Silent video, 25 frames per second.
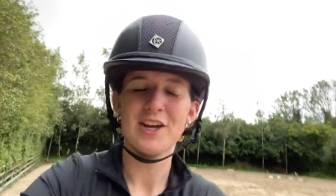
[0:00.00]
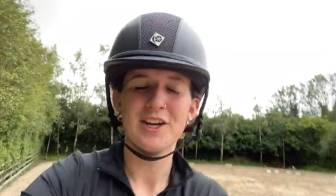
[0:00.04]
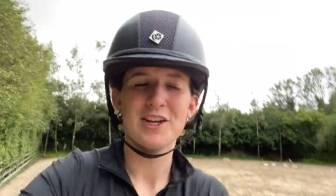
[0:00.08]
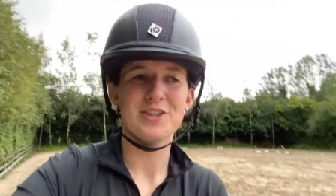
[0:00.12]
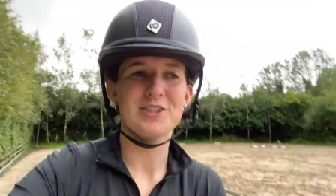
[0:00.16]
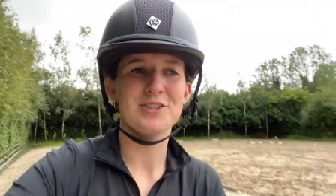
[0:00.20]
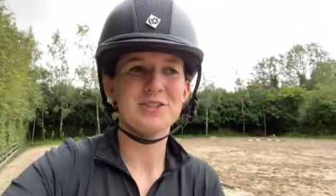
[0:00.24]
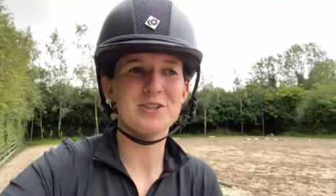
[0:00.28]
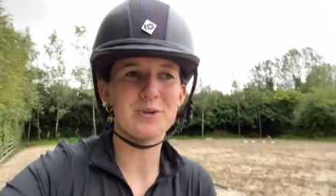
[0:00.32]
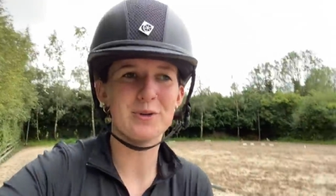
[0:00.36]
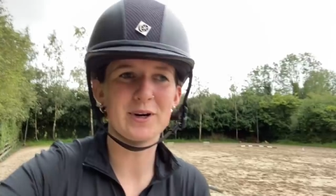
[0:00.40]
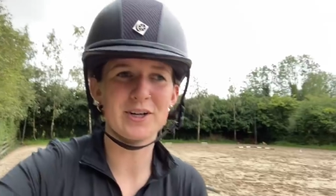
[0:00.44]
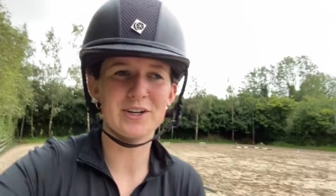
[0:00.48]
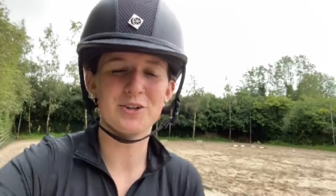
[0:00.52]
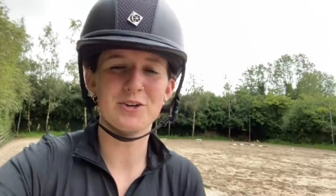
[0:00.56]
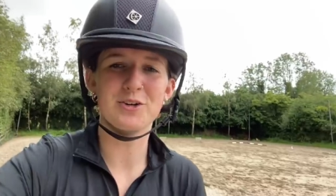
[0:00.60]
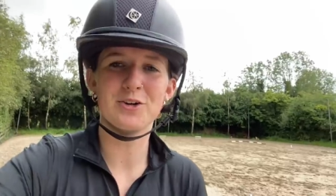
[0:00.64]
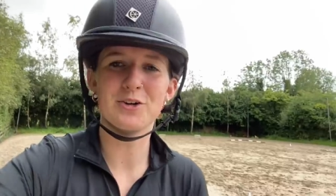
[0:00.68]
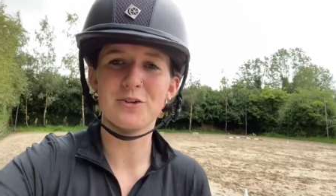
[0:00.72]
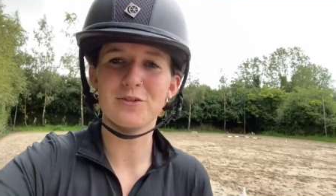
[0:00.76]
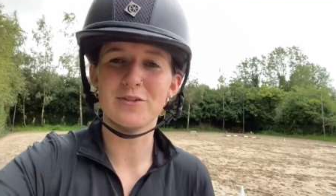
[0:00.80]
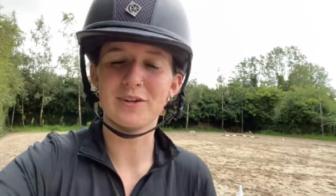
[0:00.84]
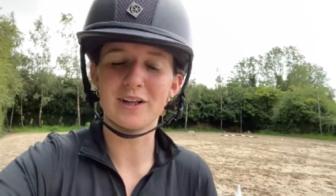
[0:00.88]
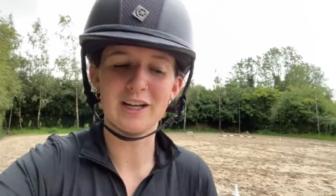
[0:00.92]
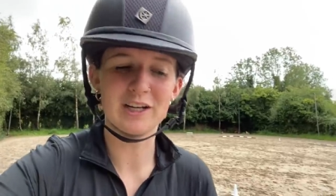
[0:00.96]
So I don't
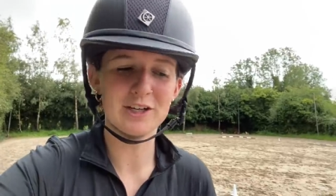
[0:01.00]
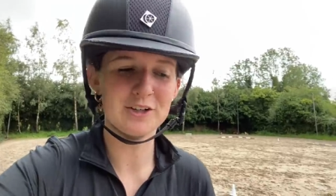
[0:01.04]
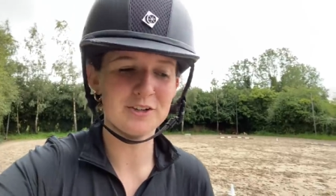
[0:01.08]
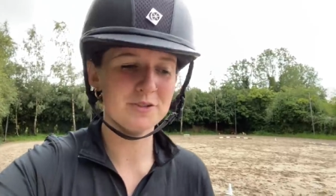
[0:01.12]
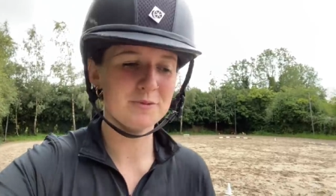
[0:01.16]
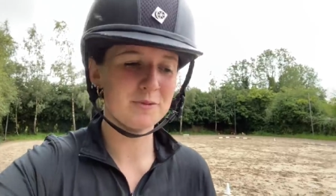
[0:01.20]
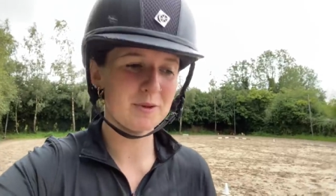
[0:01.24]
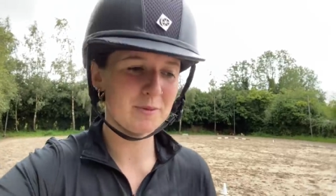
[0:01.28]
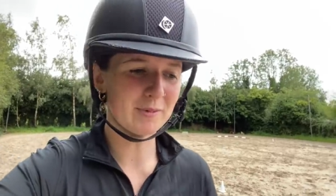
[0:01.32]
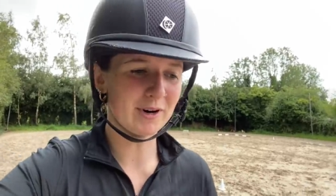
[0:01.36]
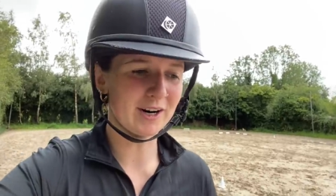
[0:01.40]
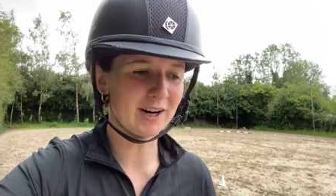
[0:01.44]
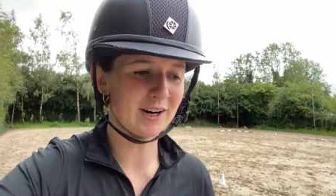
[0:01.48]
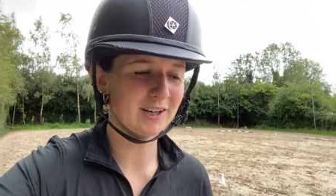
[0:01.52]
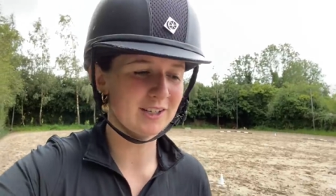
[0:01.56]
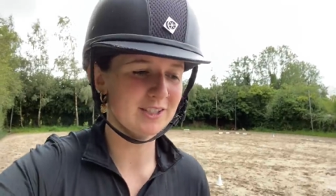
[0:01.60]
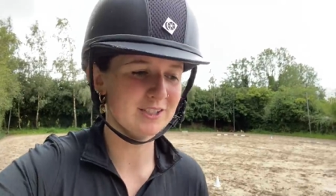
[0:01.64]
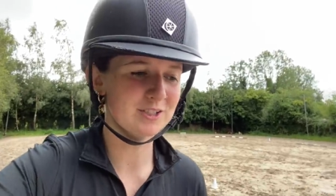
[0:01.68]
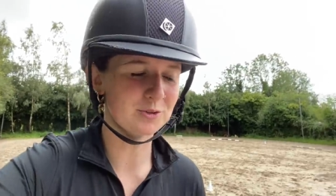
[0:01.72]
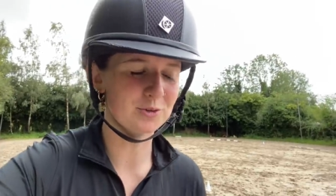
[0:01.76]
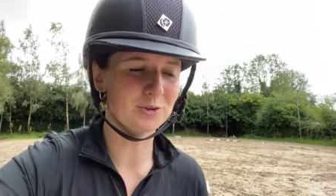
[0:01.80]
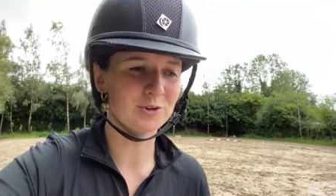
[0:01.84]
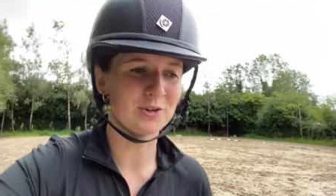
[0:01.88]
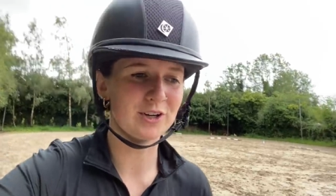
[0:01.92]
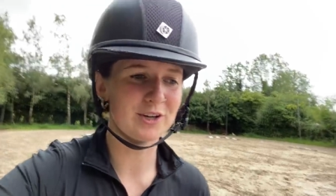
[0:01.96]
know if that'll lose me marks,
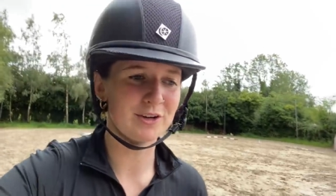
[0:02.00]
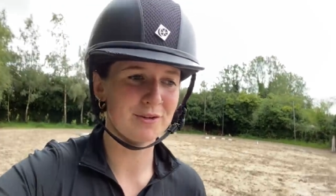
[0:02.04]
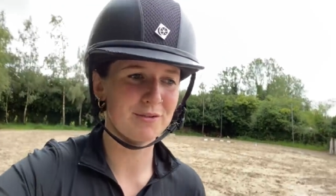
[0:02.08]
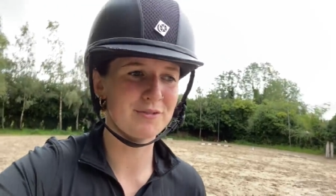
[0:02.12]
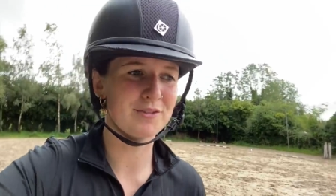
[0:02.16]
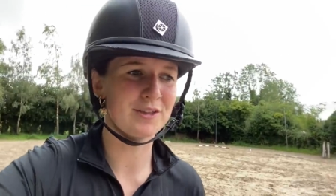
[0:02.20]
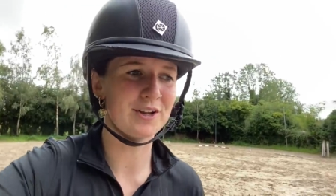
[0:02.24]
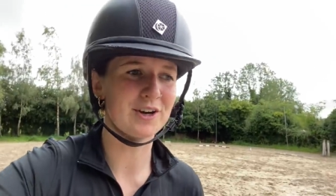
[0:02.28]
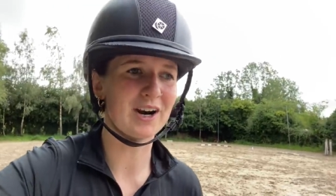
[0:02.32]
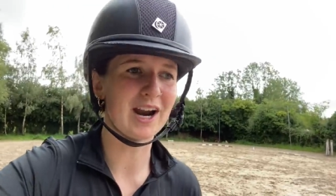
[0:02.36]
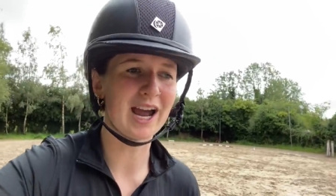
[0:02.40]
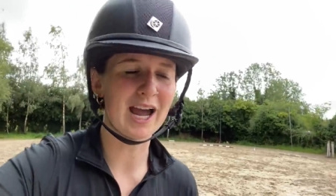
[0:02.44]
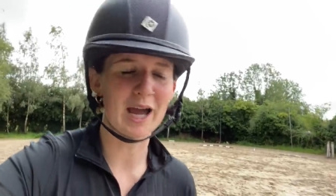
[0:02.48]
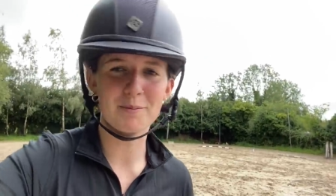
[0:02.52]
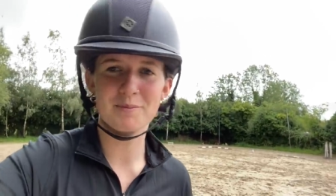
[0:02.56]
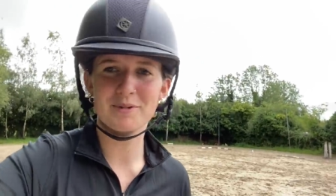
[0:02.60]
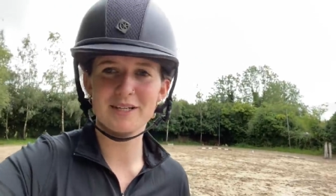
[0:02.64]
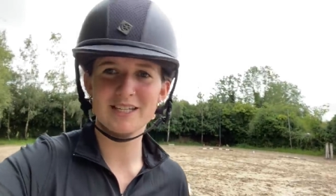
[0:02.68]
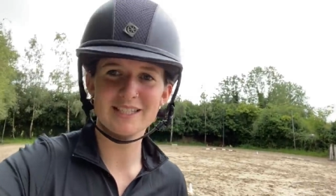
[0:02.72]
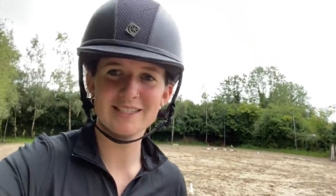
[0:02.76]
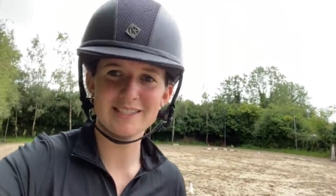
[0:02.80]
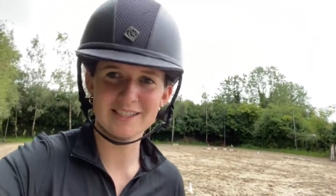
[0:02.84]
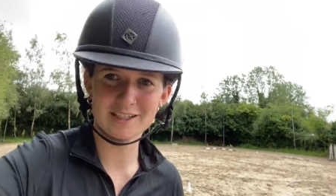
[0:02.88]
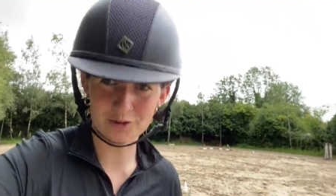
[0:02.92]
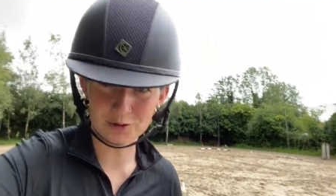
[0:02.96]
or if they're happy
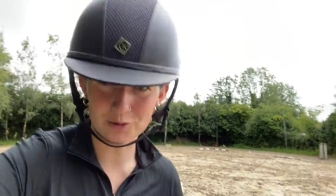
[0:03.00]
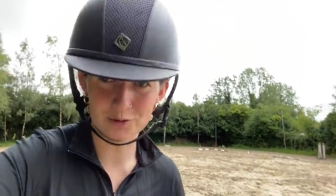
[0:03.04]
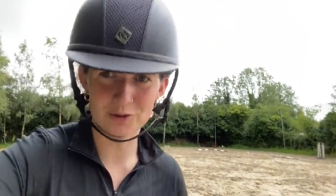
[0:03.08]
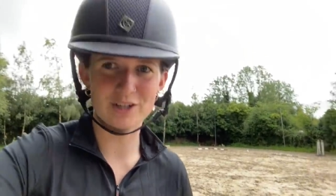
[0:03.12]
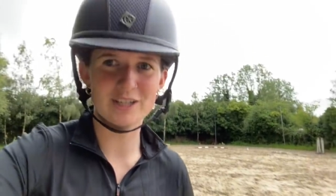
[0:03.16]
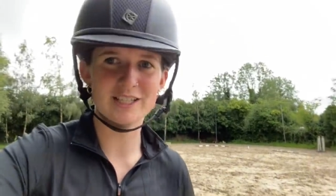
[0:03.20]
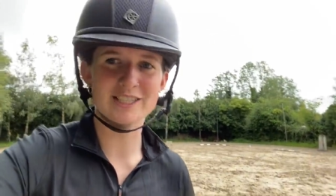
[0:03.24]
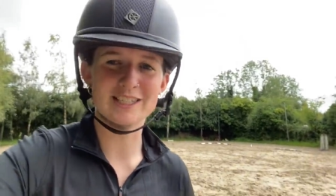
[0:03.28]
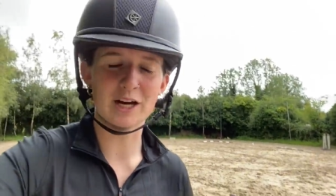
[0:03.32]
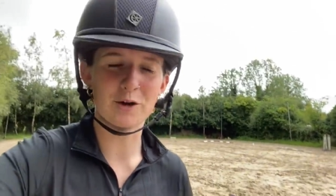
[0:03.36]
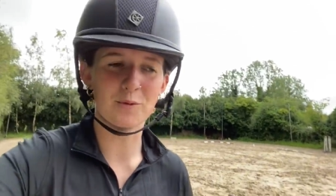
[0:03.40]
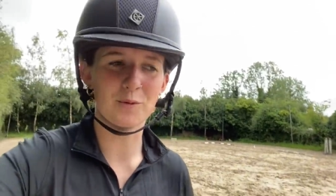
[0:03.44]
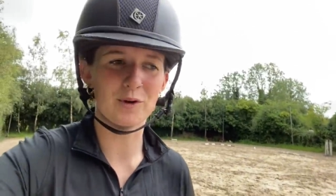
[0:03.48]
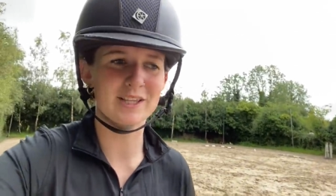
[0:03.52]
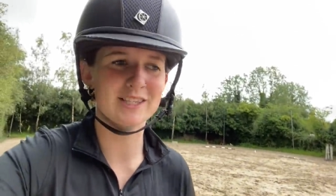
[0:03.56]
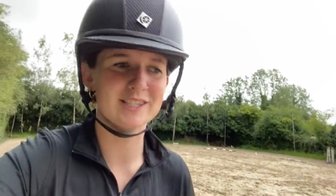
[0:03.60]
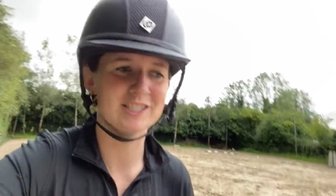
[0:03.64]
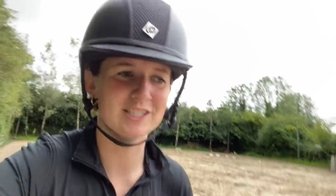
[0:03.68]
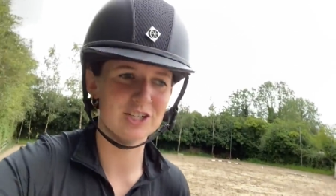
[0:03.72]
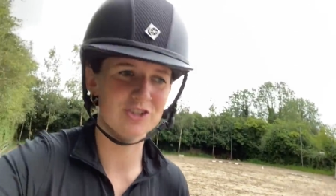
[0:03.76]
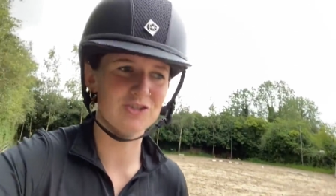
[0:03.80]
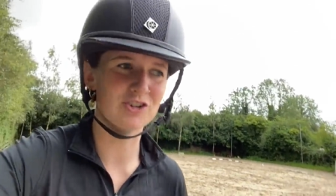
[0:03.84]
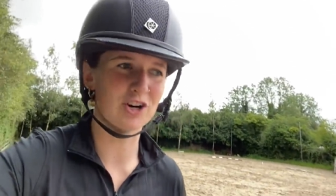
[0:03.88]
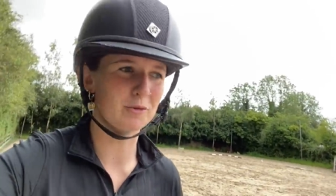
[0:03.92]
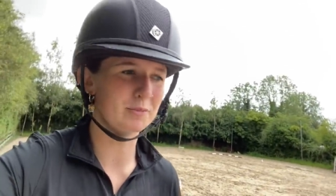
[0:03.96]
to see a horse that wants
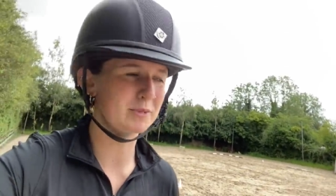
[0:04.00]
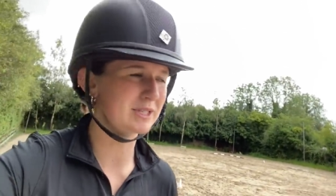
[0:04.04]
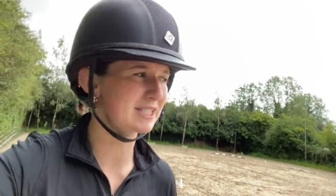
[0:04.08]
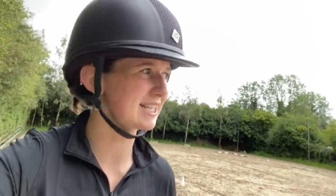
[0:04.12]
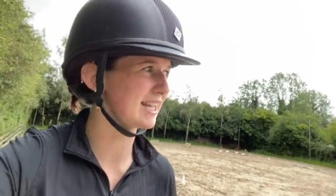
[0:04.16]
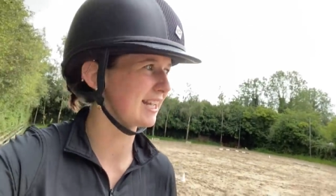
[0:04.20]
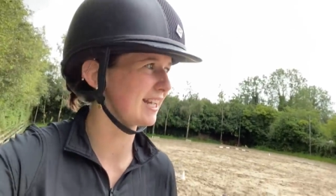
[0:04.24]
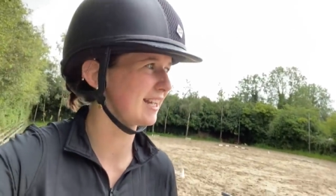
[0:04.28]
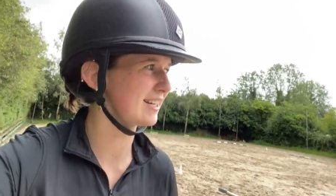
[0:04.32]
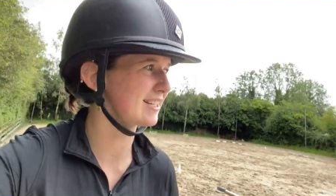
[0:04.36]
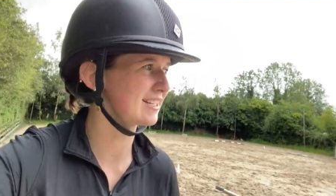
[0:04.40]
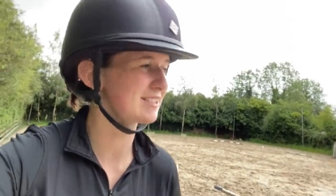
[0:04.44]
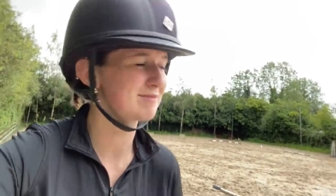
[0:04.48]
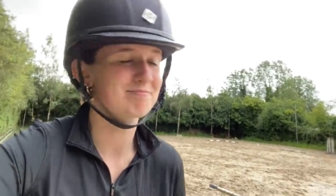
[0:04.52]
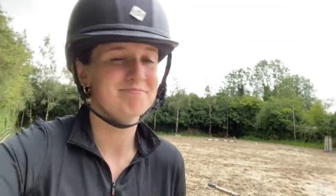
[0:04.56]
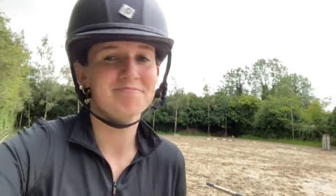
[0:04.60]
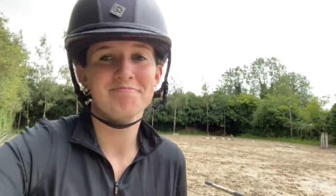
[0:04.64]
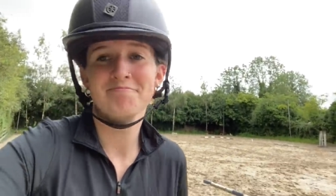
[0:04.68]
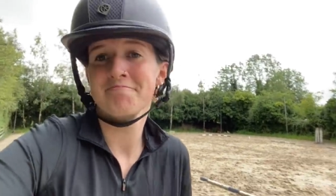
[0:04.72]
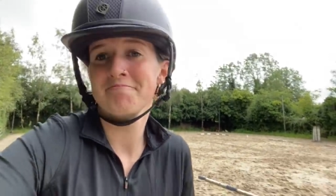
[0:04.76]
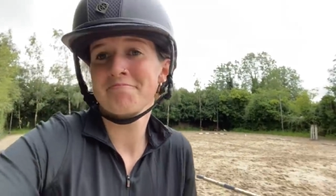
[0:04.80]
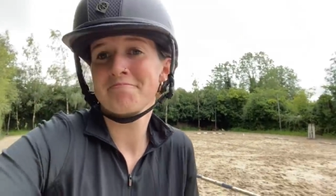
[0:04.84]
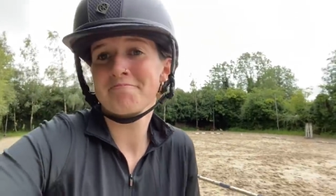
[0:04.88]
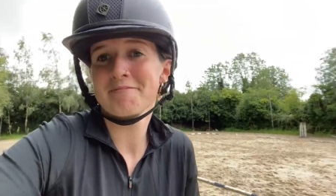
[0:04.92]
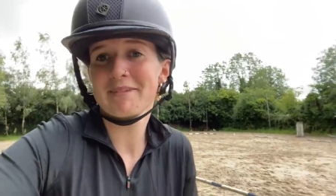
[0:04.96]
to drop its head.
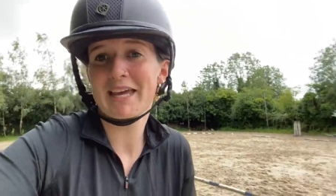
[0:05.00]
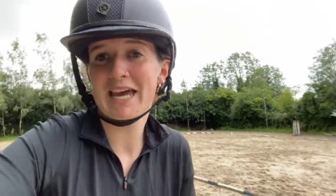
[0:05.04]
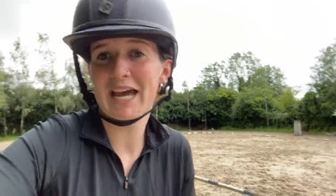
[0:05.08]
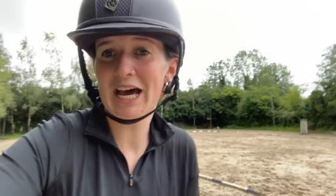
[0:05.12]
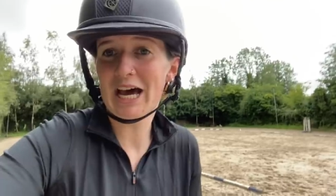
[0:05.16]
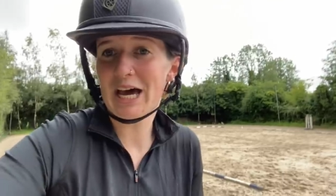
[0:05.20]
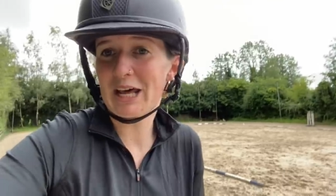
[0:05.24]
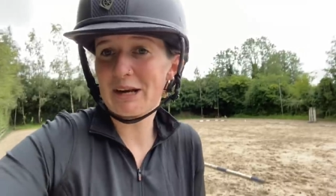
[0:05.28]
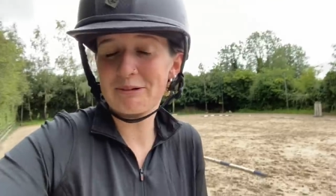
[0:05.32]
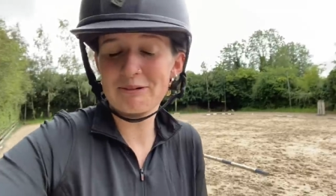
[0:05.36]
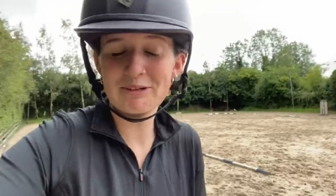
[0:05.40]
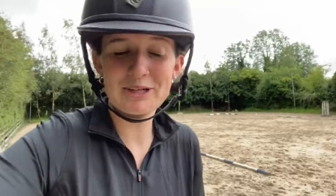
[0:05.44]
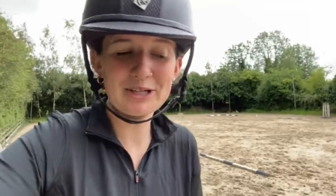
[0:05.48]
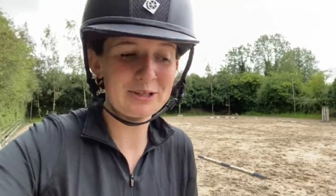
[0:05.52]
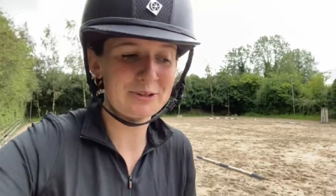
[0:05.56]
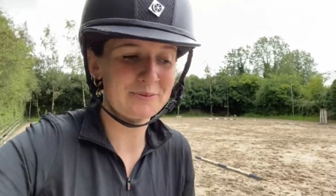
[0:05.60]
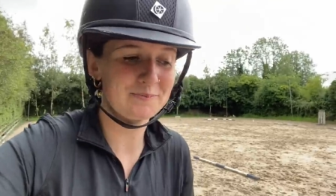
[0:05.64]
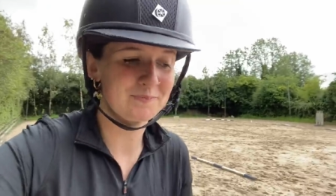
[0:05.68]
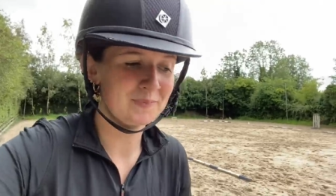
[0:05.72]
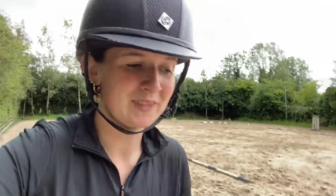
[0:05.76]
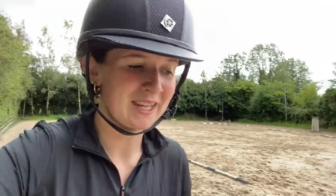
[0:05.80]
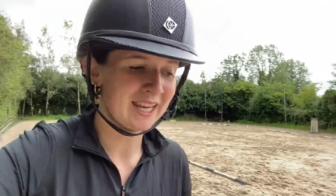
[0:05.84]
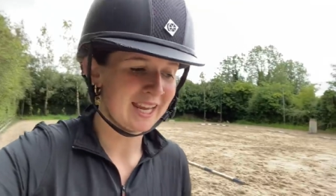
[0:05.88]
I don't know.